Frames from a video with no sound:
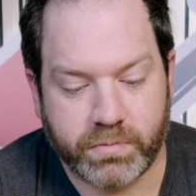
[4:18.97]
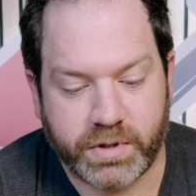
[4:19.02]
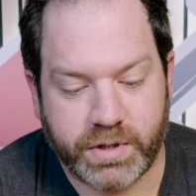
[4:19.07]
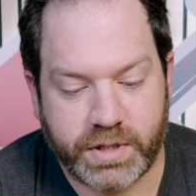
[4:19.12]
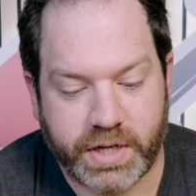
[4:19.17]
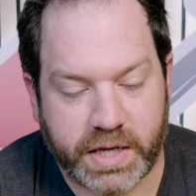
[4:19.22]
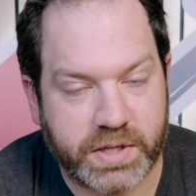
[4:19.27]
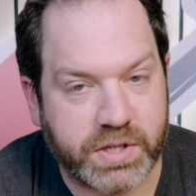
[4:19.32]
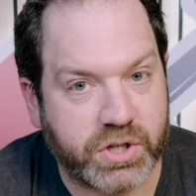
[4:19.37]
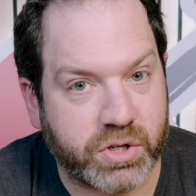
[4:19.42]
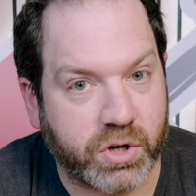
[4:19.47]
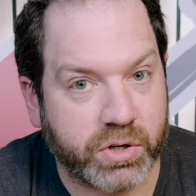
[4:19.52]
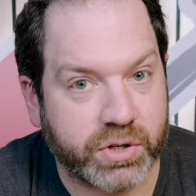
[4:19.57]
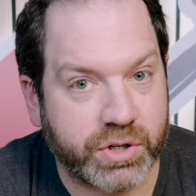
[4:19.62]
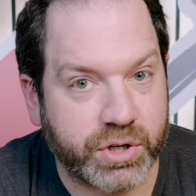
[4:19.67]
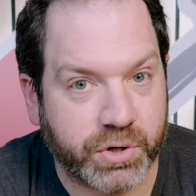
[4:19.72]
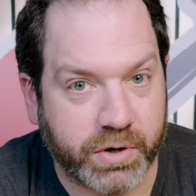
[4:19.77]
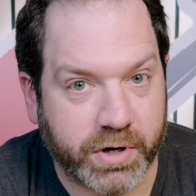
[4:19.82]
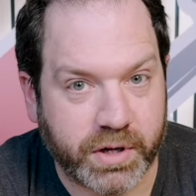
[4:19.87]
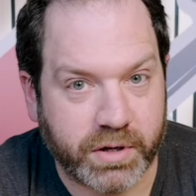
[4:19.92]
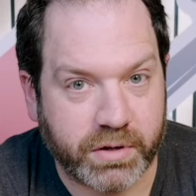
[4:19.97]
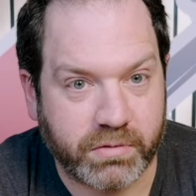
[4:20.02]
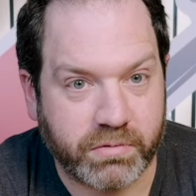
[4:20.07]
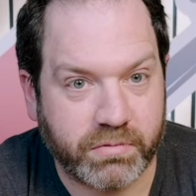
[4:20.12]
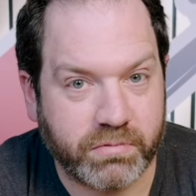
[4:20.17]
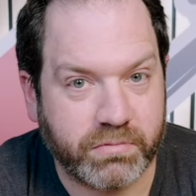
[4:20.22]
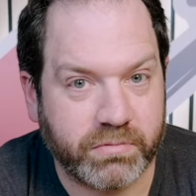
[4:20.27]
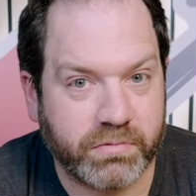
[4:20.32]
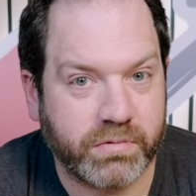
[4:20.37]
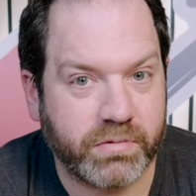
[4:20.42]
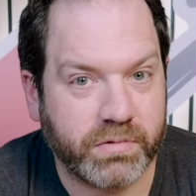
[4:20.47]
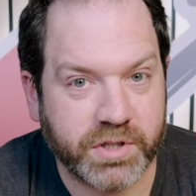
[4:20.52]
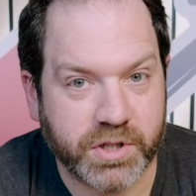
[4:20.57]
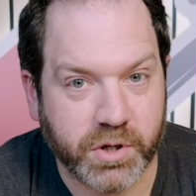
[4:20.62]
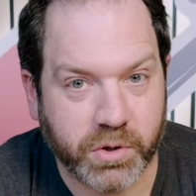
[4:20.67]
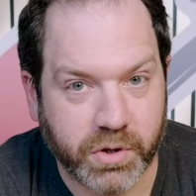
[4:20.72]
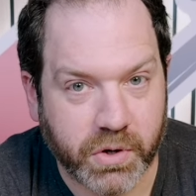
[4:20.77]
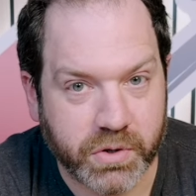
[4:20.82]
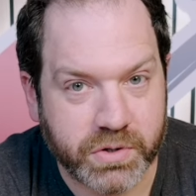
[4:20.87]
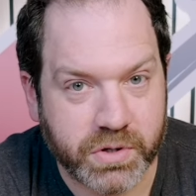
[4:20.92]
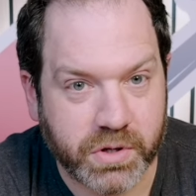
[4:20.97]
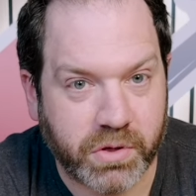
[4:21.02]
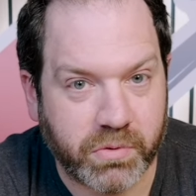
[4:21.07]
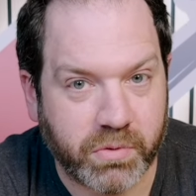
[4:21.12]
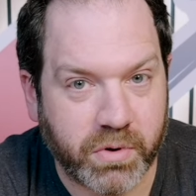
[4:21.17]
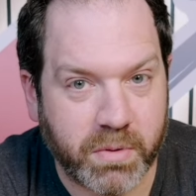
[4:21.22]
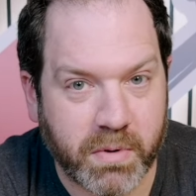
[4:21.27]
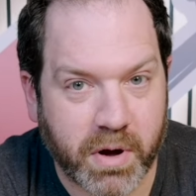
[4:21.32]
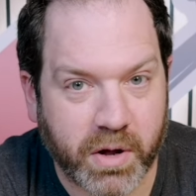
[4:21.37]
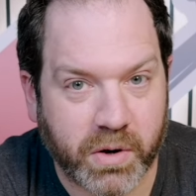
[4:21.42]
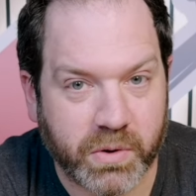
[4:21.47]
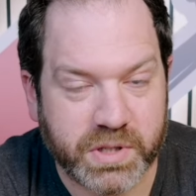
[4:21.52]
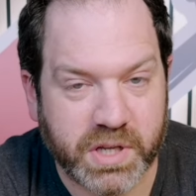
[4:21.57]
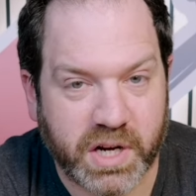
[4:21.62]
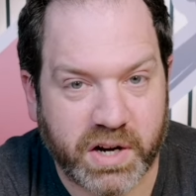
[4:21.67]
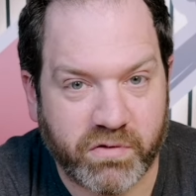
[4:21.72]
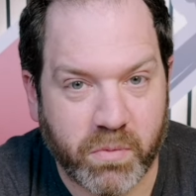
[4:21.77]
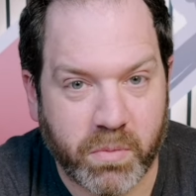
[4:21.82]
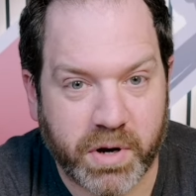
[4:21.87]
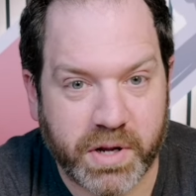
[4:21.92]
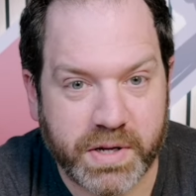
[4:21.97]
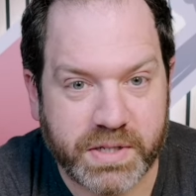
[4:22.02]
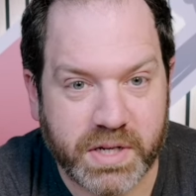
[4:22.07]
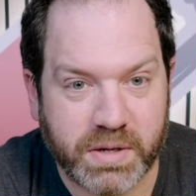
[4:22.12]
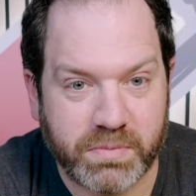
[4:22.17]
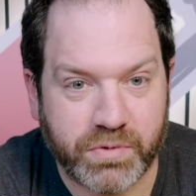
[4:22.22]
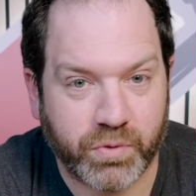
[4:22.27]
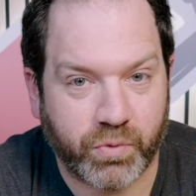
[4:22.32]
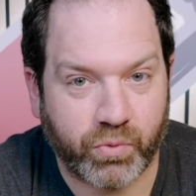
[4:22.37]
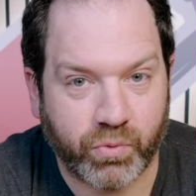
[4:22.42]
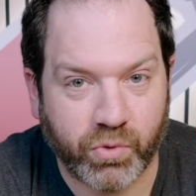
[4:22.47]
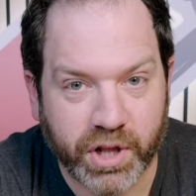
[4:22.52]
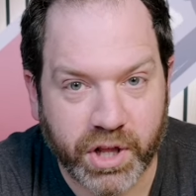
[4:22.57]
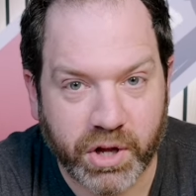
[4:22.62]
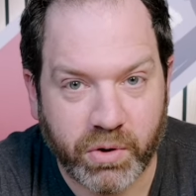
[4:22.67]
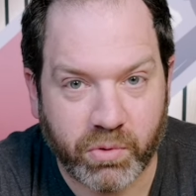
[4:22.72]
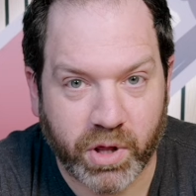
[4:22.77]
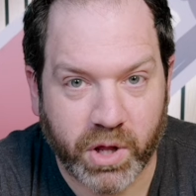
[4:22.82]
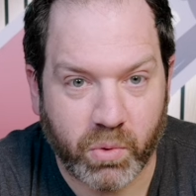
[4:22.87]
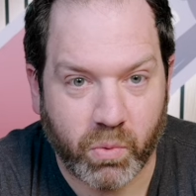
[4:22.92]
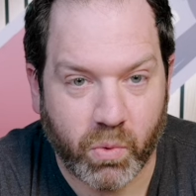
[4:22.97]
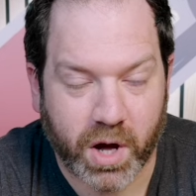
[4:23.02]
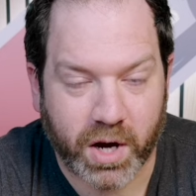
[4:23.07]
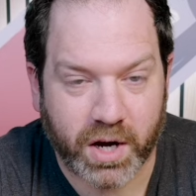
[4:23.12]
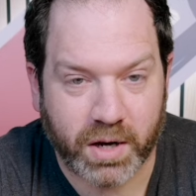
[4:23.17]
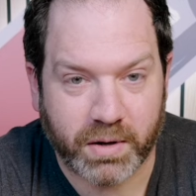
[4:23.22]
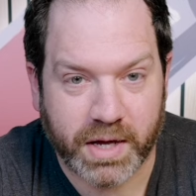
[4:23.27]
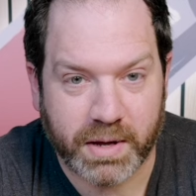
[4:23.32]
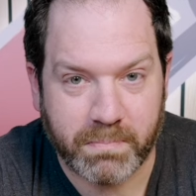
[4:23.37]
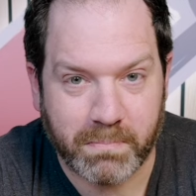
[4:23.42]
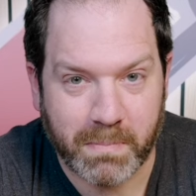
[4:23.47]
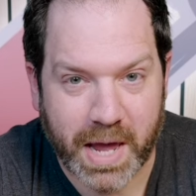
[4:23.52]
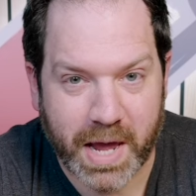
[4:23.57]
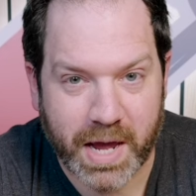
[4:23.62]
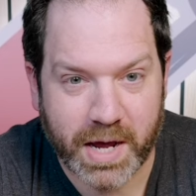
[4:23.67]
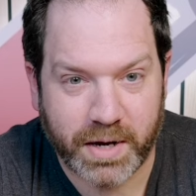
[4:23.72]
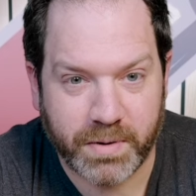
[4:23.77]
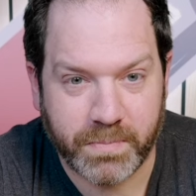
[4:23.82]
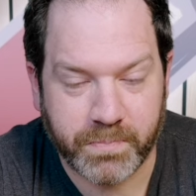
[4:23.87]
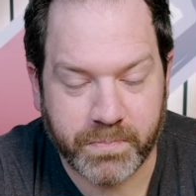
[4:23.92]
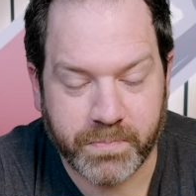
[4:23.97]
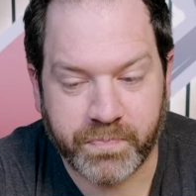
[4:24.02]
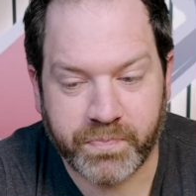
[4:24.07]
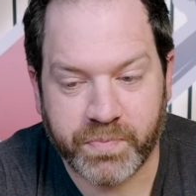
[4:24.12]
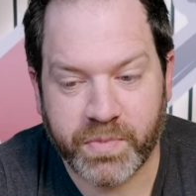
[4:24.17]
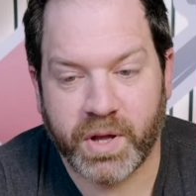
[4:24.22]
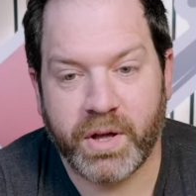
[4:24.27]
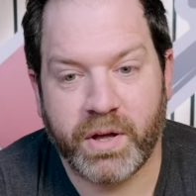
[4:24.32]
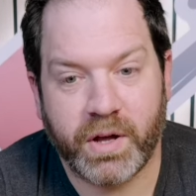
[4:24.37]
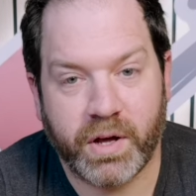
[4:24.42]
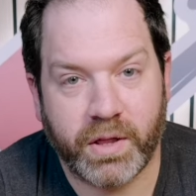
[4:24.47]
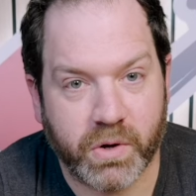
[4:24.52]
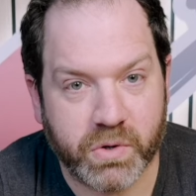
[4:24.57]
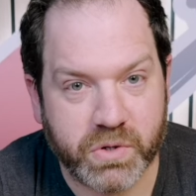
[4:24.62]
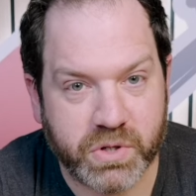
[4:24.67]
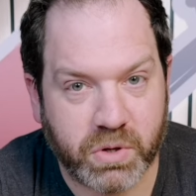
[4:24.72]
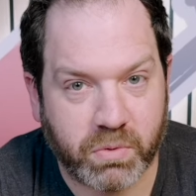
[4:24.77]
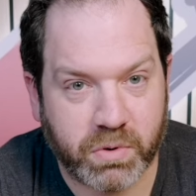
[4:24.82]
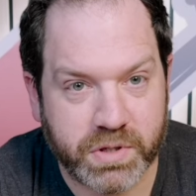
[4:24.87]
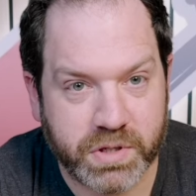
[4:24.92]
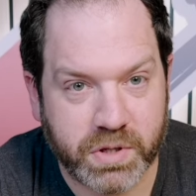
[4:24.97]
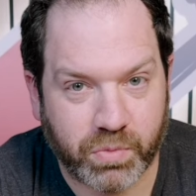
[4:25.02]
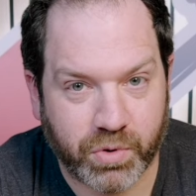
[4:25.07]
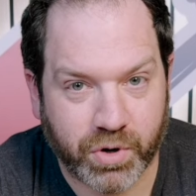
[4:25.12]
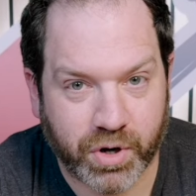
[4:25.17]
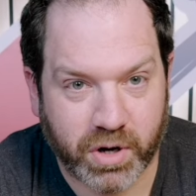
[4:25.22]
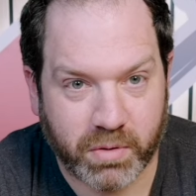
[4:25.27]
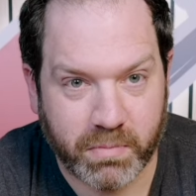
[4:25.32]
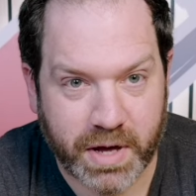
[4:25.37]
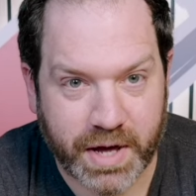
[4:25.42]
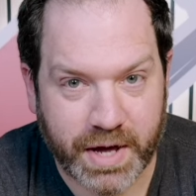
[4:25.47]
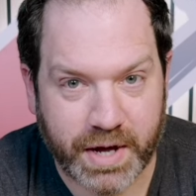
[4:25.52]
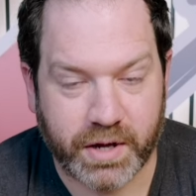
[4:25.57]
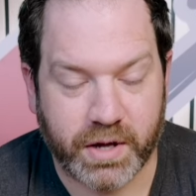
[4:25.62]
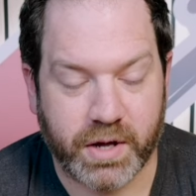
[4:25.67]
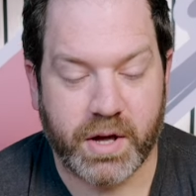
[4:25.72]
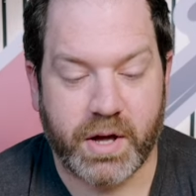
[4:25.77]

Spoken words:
Death Star turret. So those are the 3 models that everybody seemed to really, really want to get made, and those are the ones that we're going to make.